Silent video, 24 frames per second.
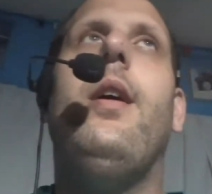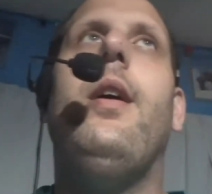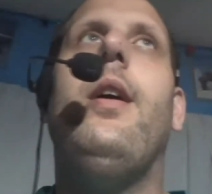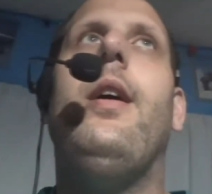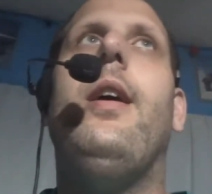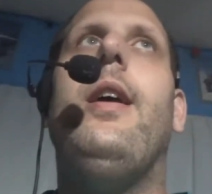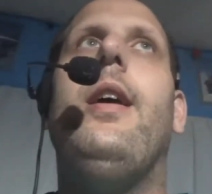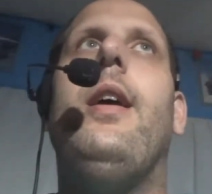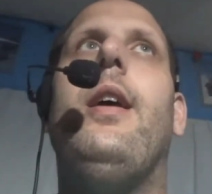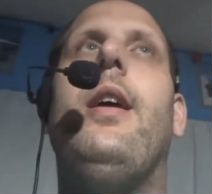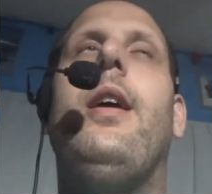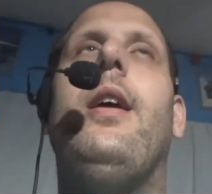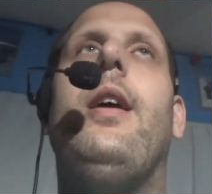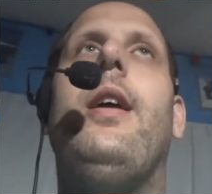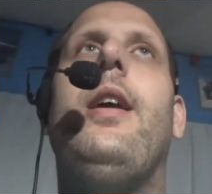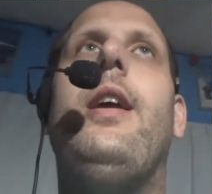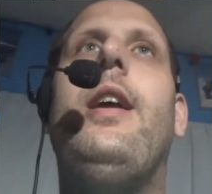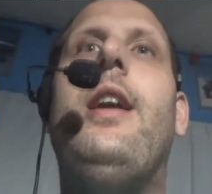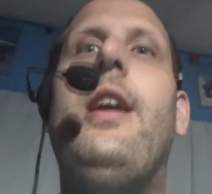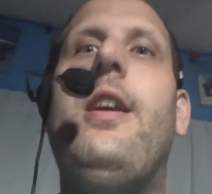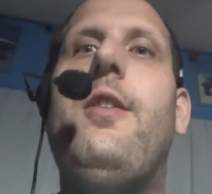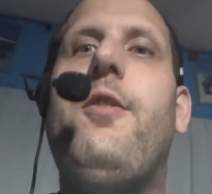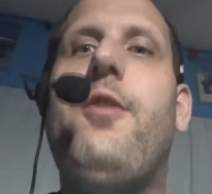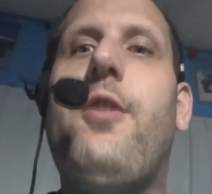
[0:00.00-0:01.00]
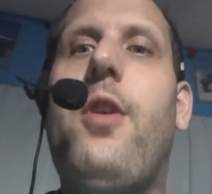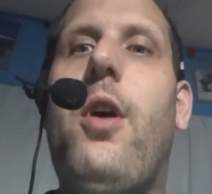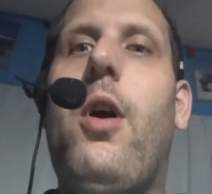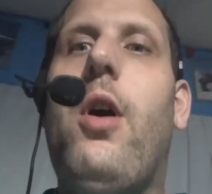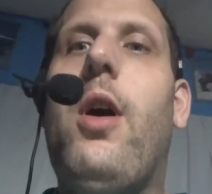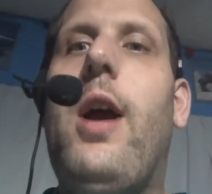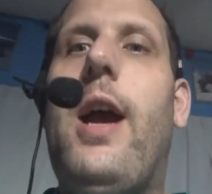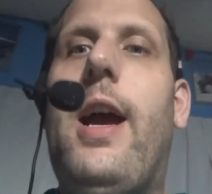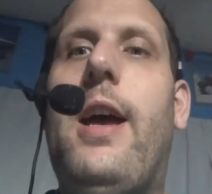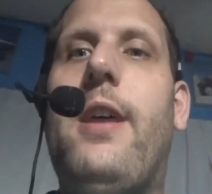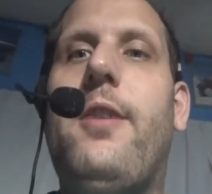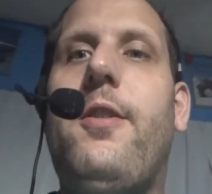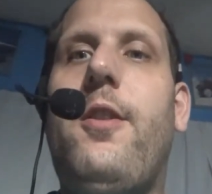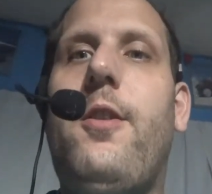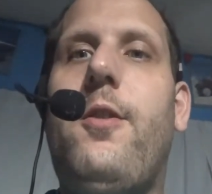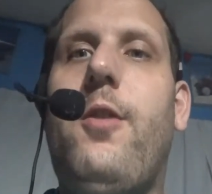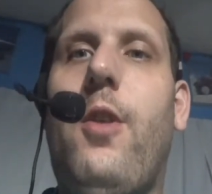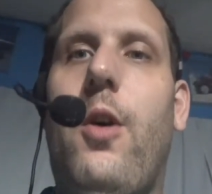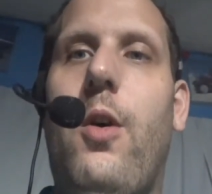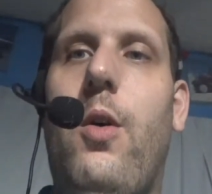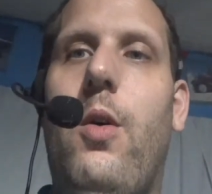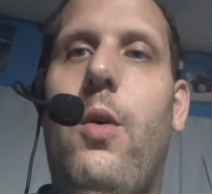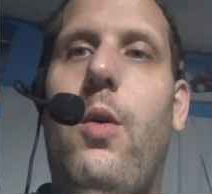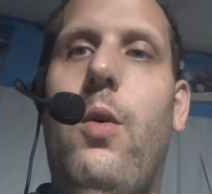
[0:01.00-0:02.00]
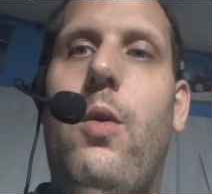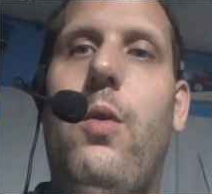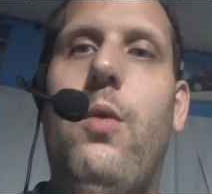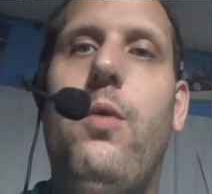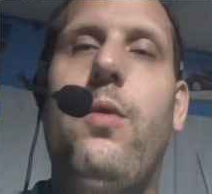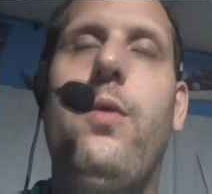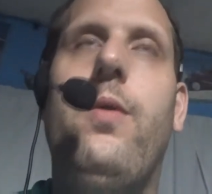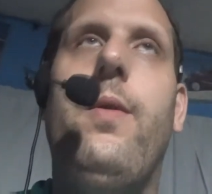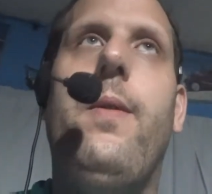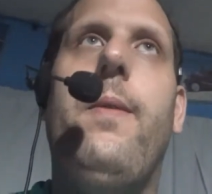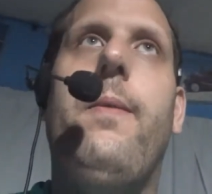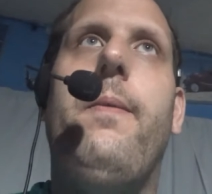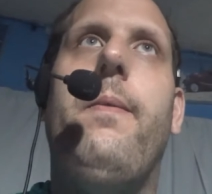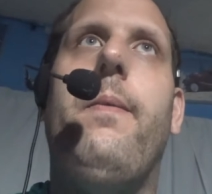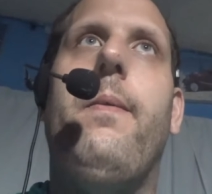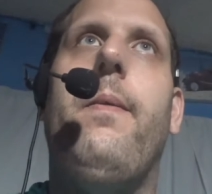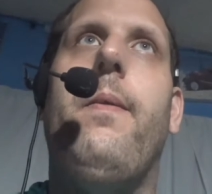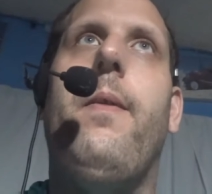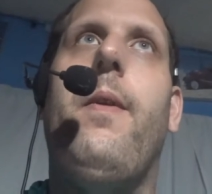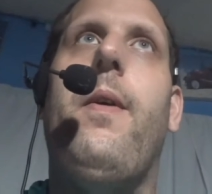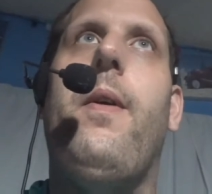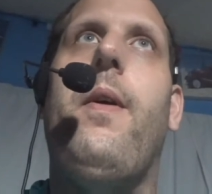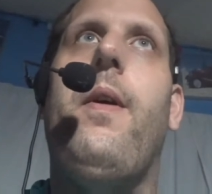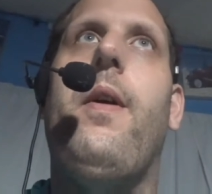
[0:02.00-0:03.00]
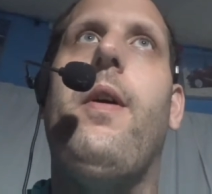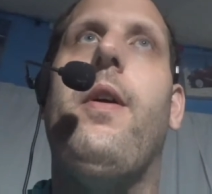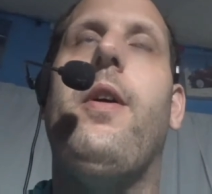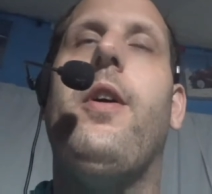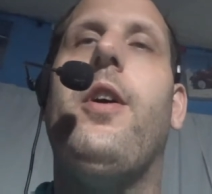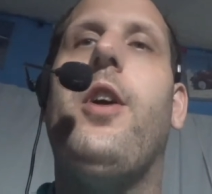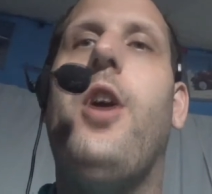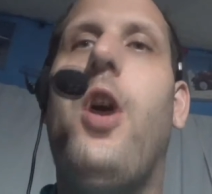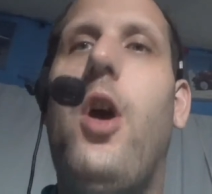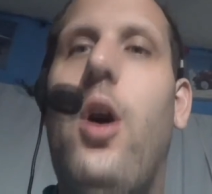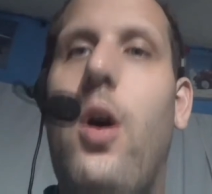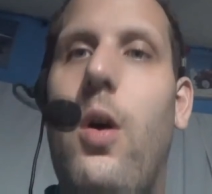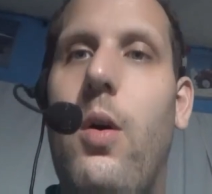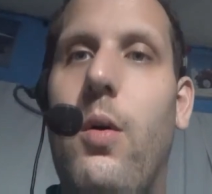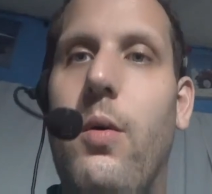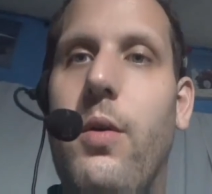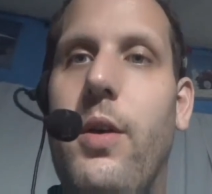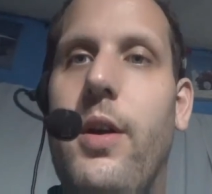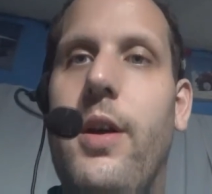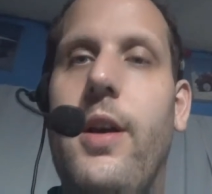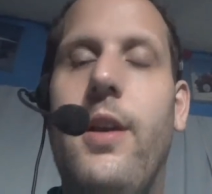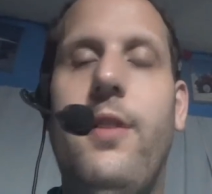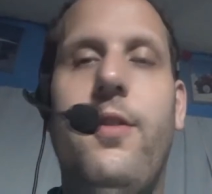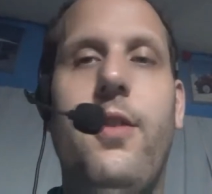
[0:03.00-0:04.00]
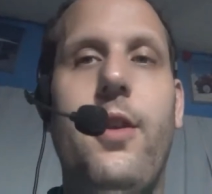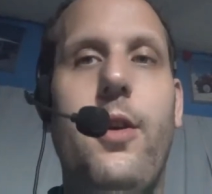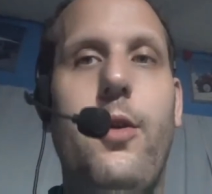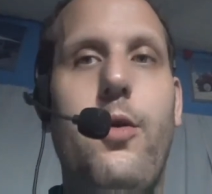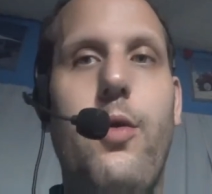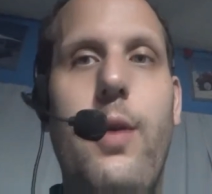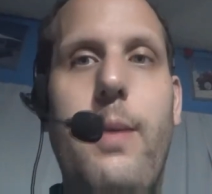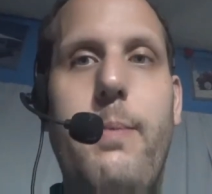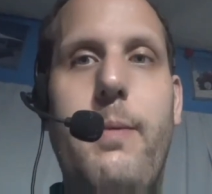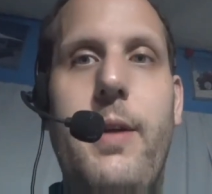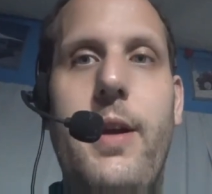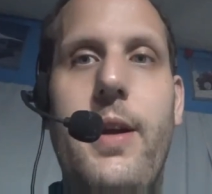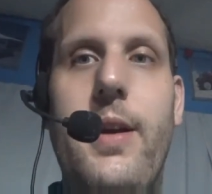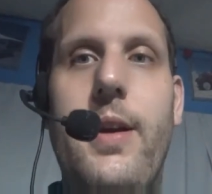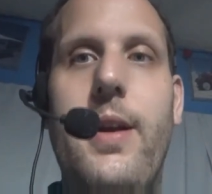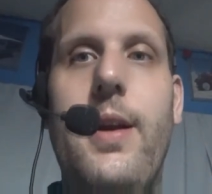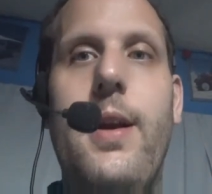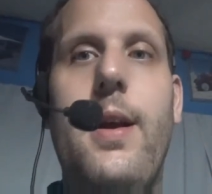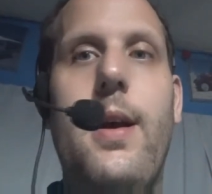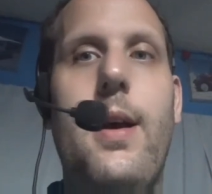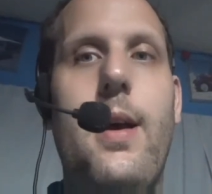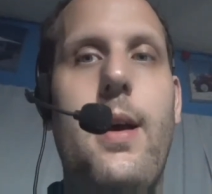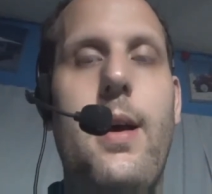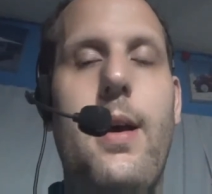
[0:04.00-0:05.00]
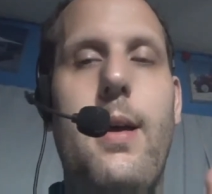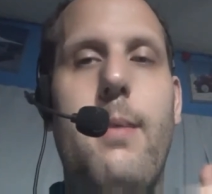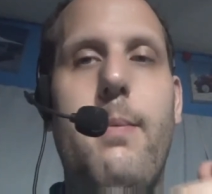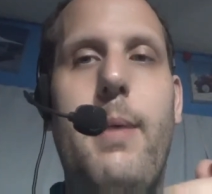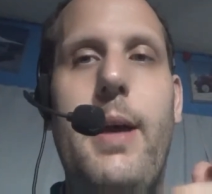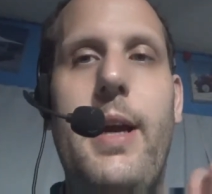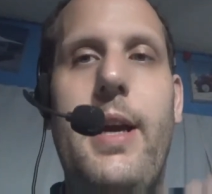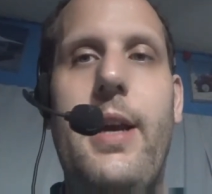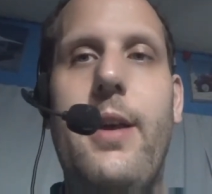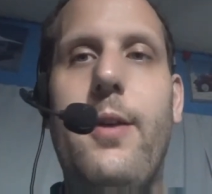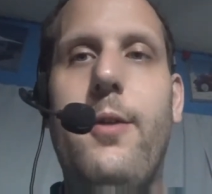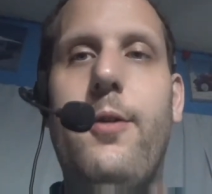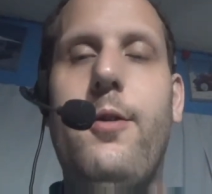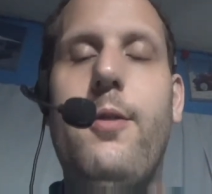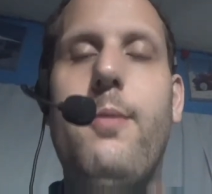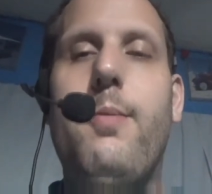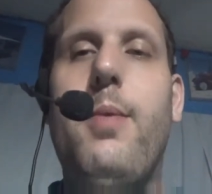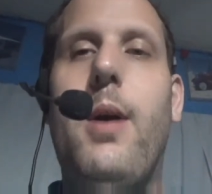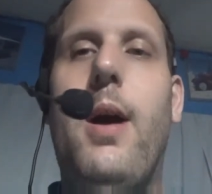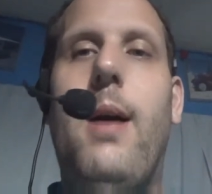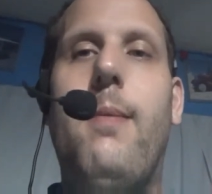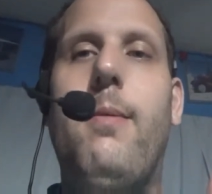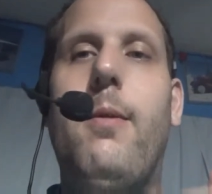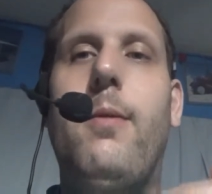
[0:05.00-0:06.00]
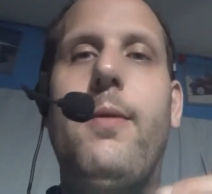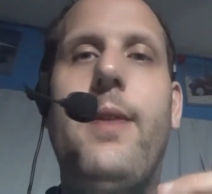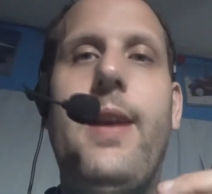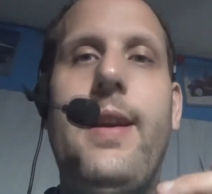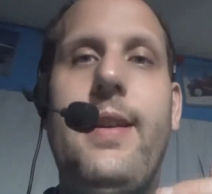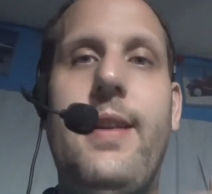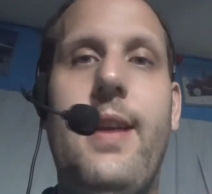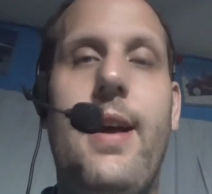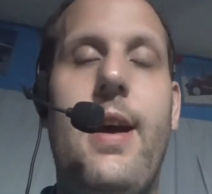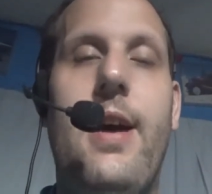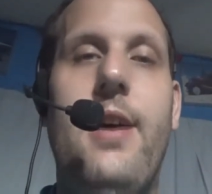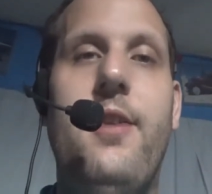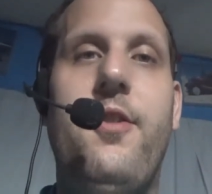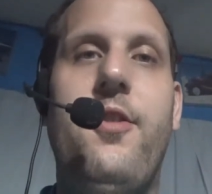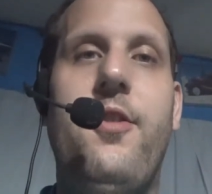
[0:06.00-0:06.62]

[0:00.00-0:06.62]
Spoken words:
Each car has its own code. It's encrypted. But here's the problem that Dodge did.